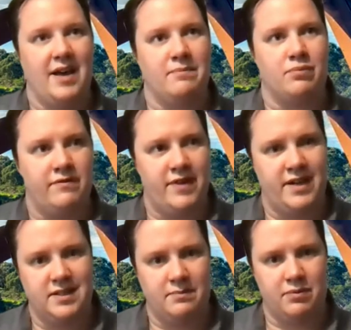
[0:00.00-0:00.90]

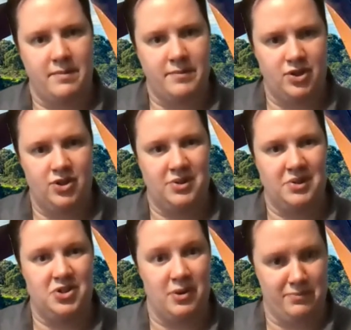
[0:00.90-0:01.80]
prevent a premature
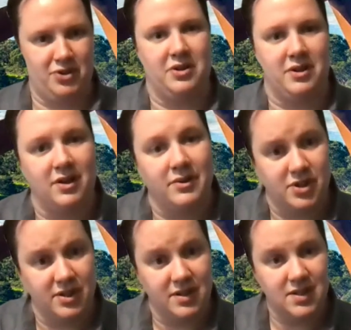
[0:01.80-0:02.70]
jump to
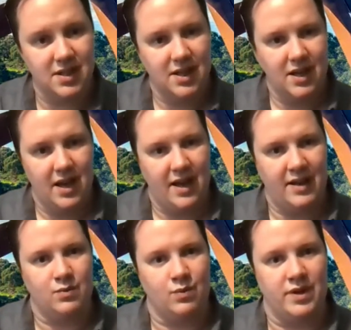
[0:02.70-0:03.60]
conclusions.
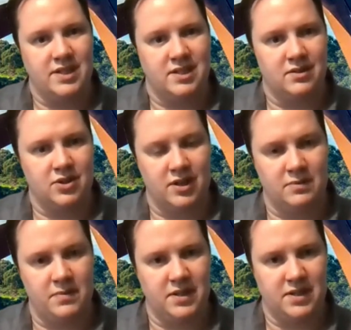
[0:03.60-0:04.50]
And we're still trying to
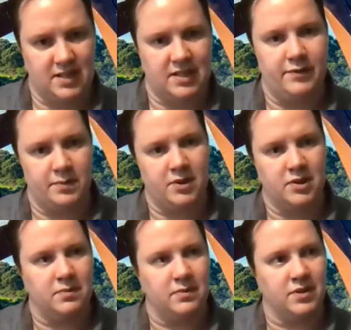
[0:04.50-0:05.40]
be as sensitive as
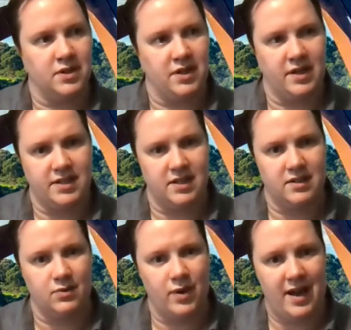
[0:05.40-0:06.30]
possible to the idea
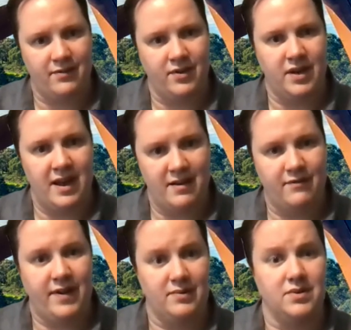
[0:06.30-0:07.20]
that we haven't yet
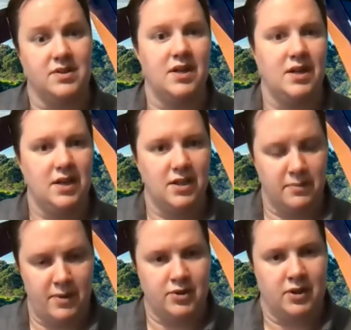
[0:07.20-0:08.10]
found the
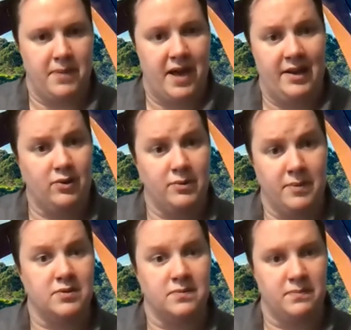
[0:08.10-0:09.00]
most compelling or the
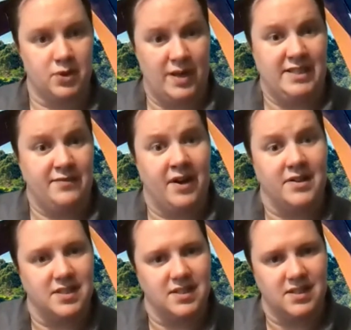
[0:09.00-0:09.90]
most persuasive
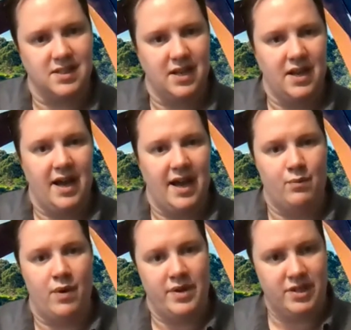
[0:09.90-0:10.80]
answers. And
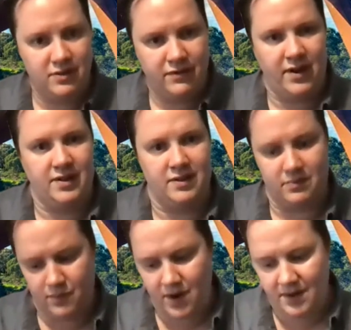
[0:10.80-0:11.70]
when we do find
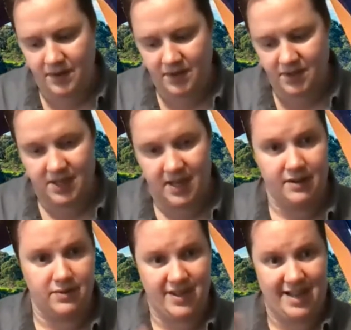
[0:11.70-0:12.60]
them, rather than
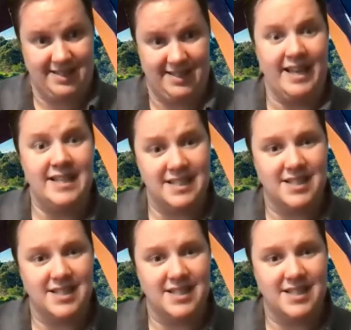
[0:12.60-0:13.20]
say, that's it,